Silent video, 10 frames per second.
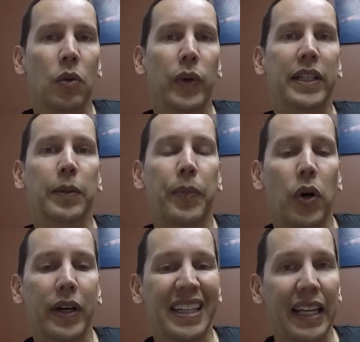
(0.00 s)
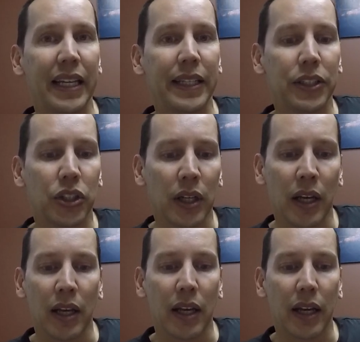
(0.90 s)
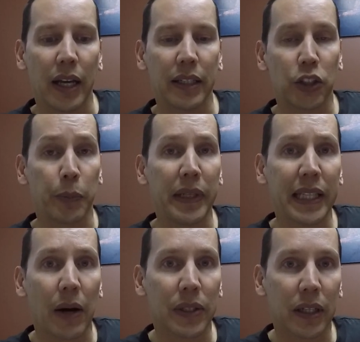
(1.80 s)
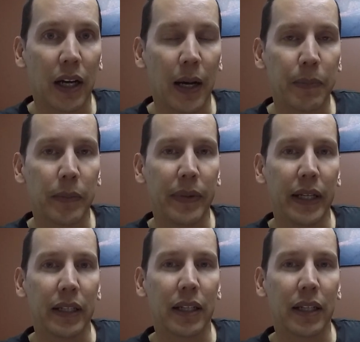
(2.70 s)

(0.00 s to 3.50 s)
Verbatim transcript: weeks apart in age. And to me, that was a compliment.